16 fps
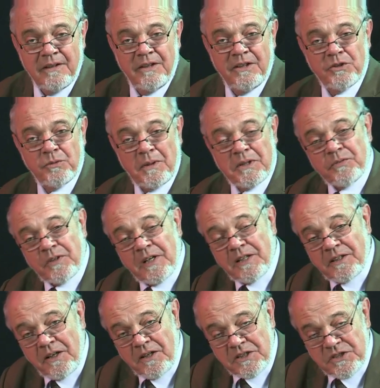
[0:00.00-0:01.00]
Here's a
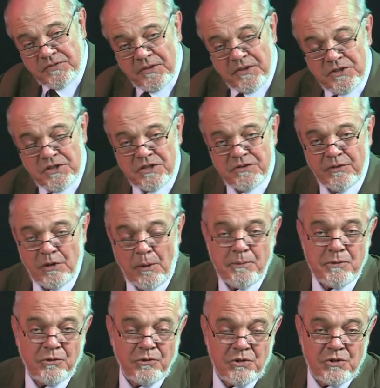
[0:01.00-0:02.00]
wonderful enlarged version of
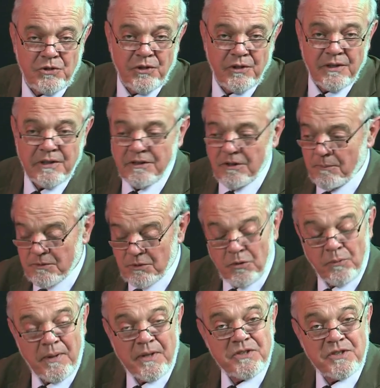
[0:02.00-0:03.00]
an optical toy, an
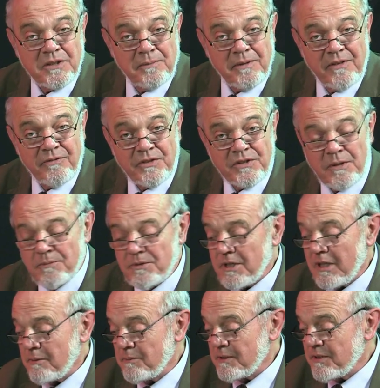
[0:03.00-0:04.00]
optical pendulum I had for
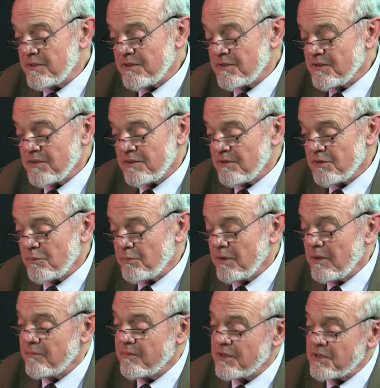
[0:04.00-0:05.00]
some time, but this is a
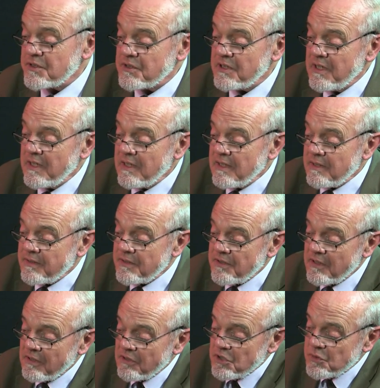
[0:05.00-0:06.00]
superb version.
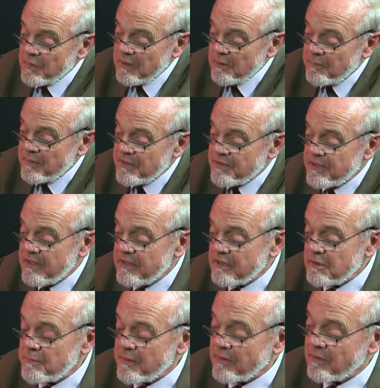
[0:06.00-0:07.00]
There's a little swinging piece
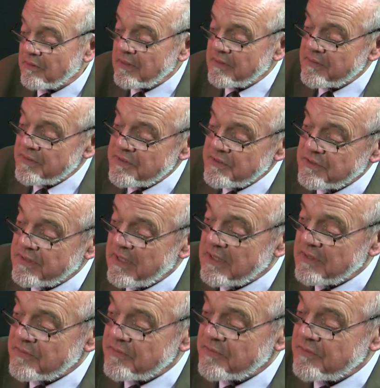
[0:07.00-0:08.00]
here in the middle, and this is a
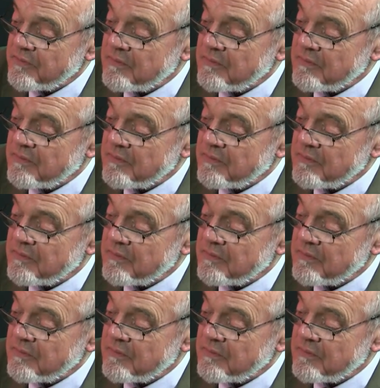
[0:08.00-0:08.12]
kind of